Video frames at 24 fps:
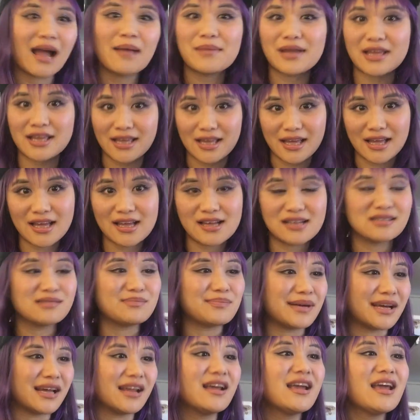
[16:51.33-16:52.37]
I mean, he is,
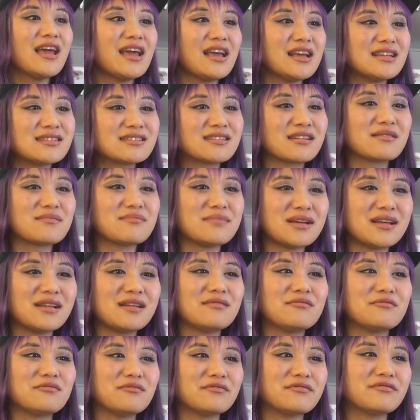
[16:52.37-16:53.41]
but he's gonna meet